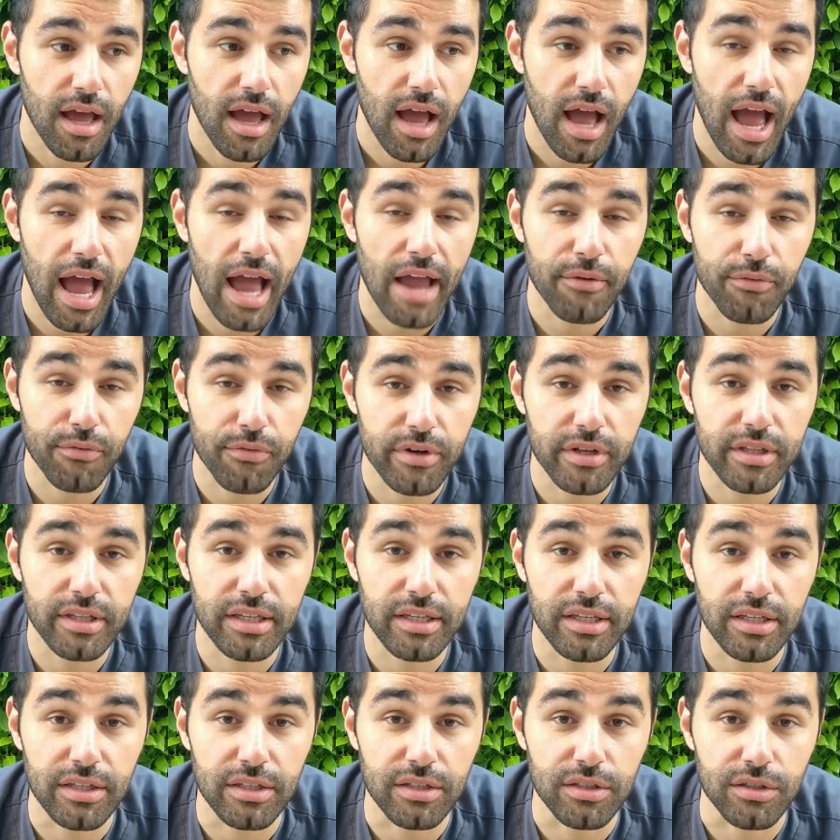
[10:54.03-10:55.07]
I
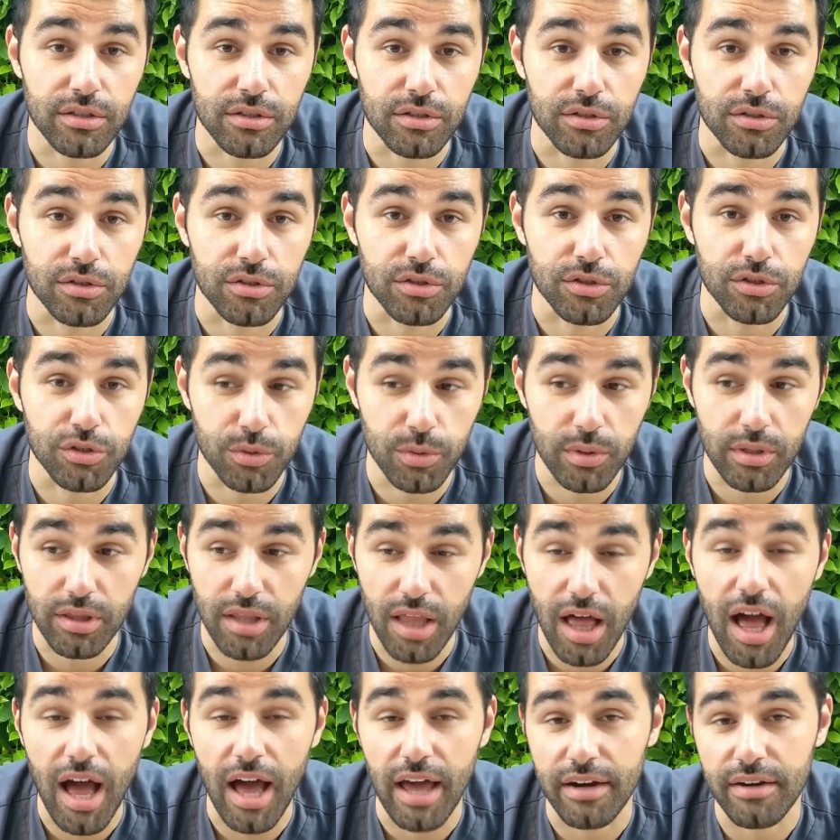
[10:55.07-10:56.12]
really do a
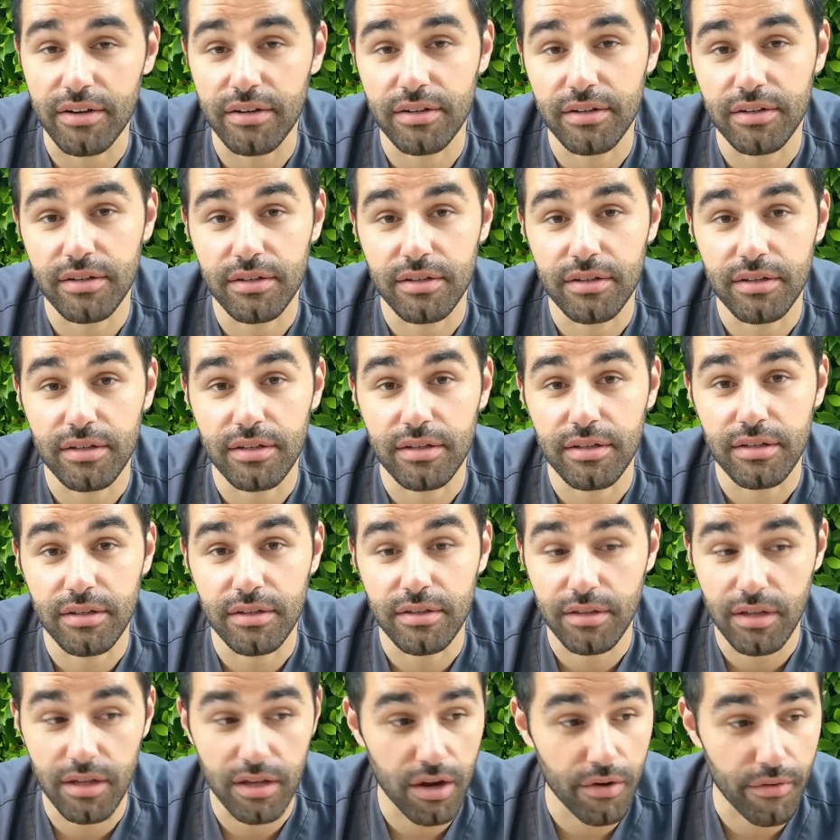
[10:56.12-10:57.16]
lot
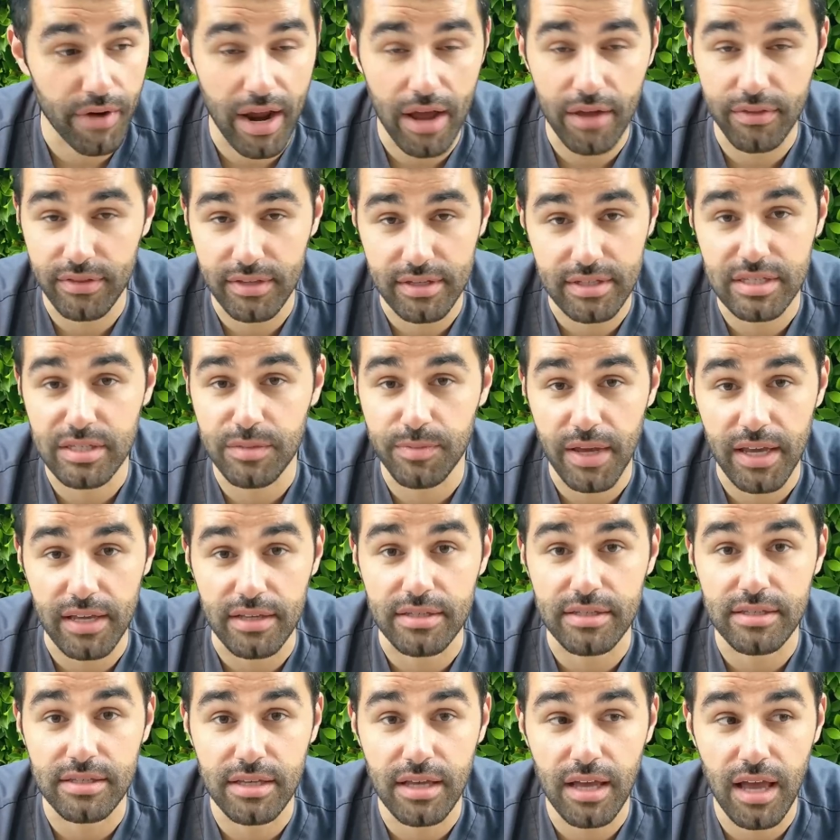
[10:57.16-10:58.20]
around this
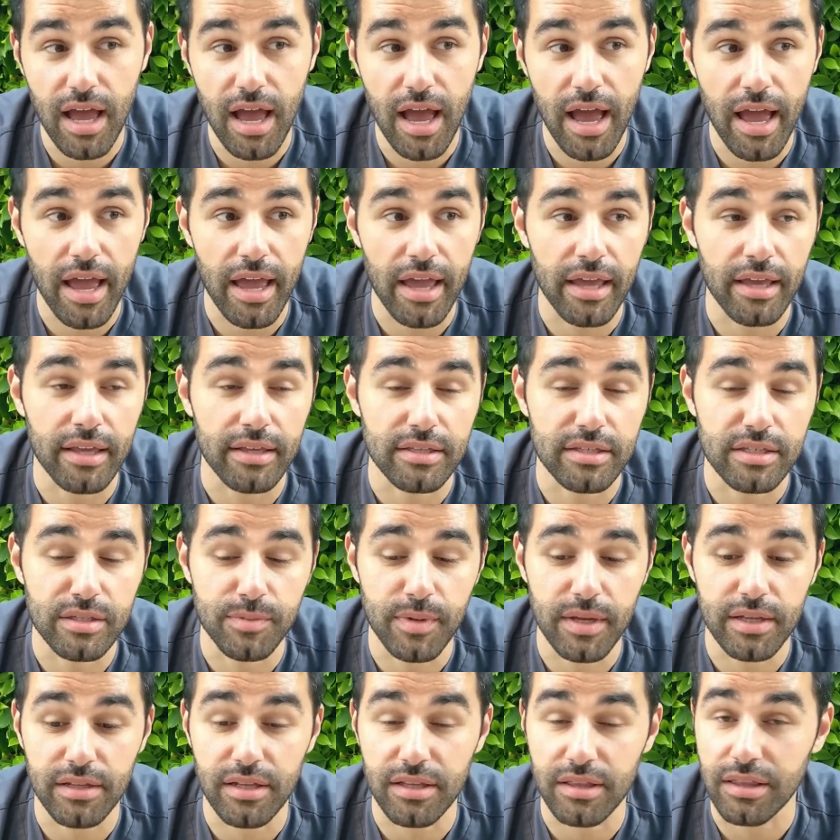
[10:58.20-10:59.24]
space. I
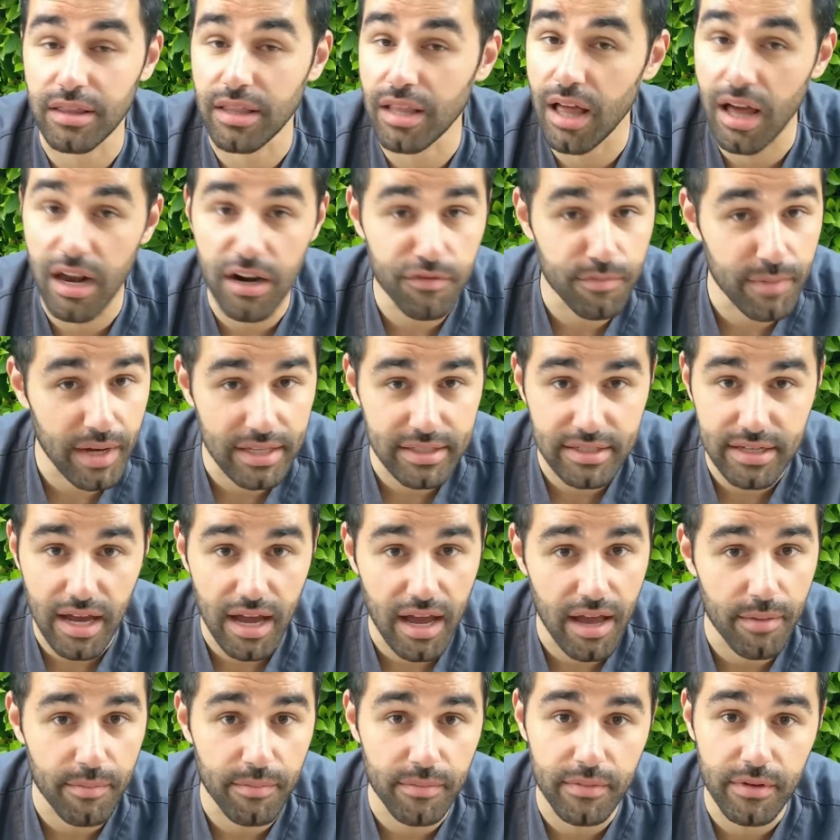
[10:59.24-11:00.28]
spend a lot of my
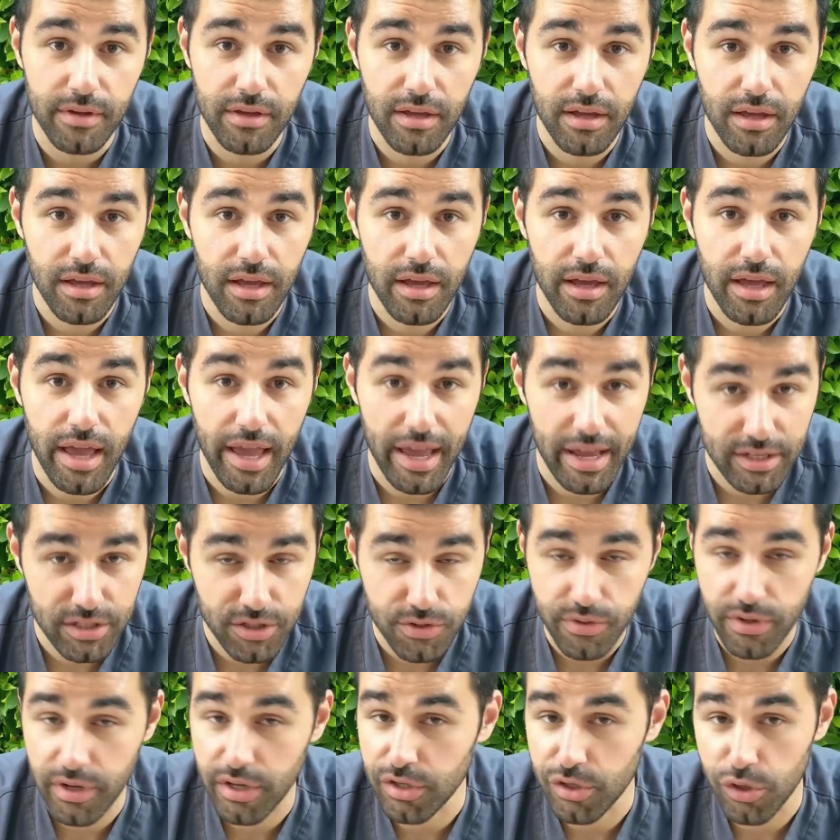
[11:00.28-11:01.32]
time
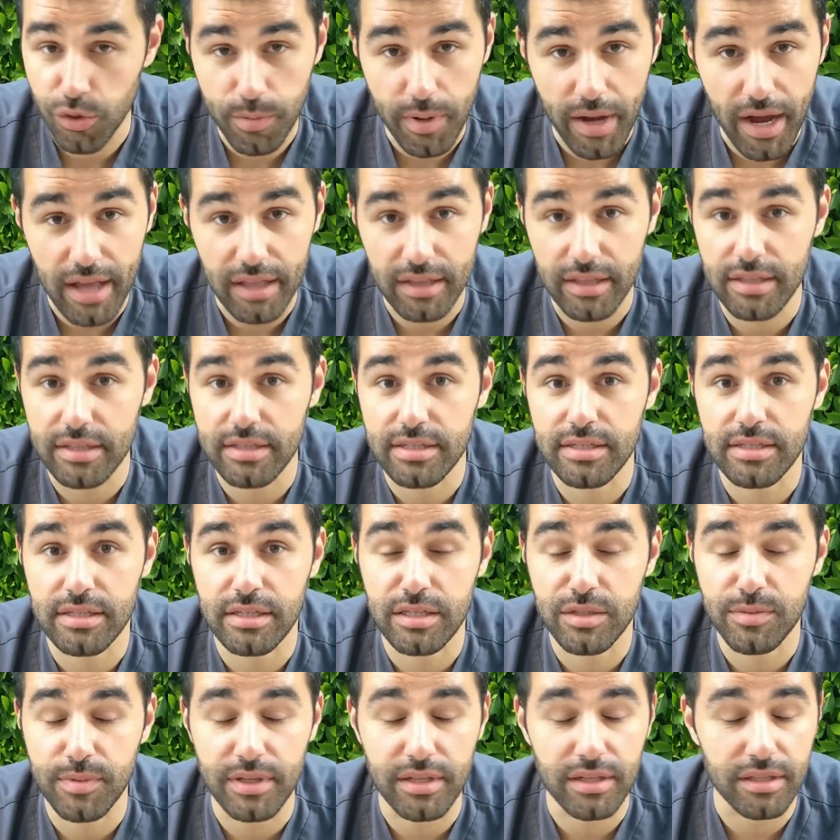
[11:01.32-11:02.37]
answering new pilots,
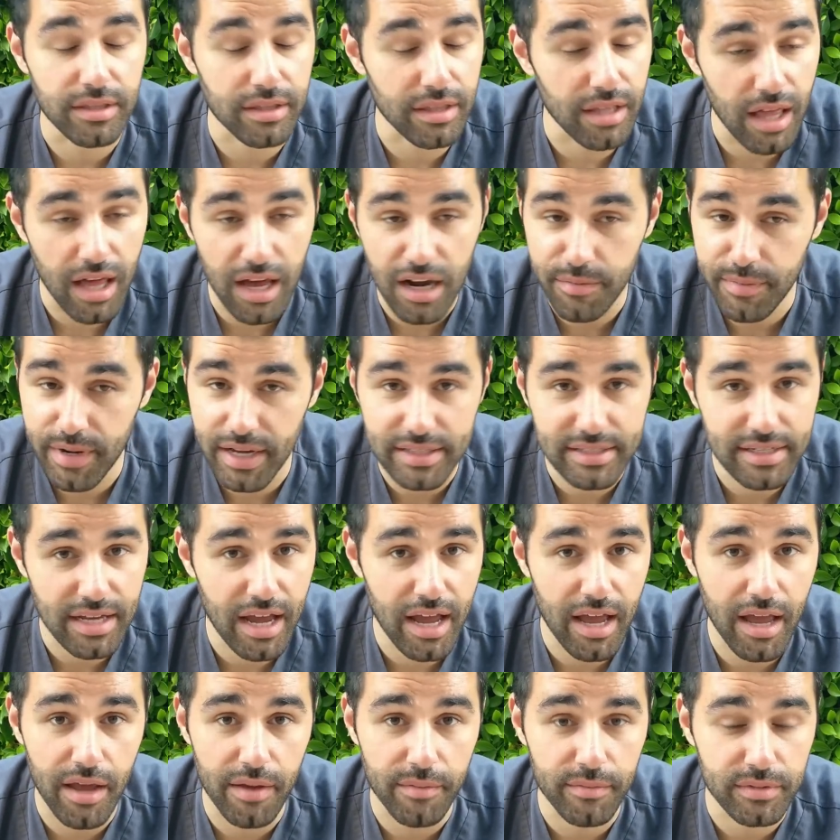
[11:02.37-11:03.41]
spend a lot of my
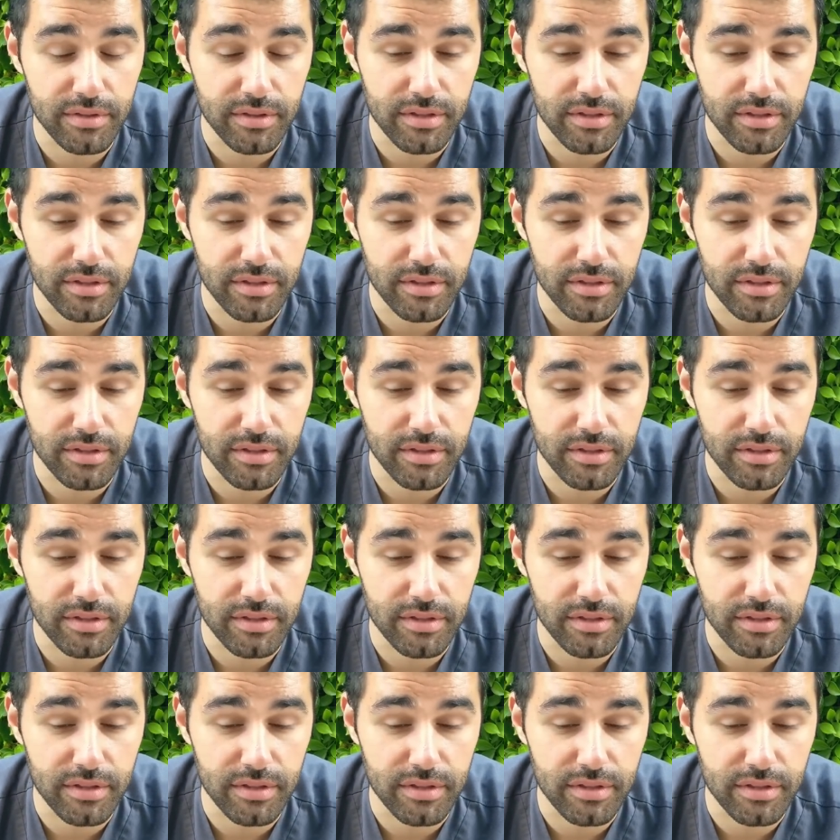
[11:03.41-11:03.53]
time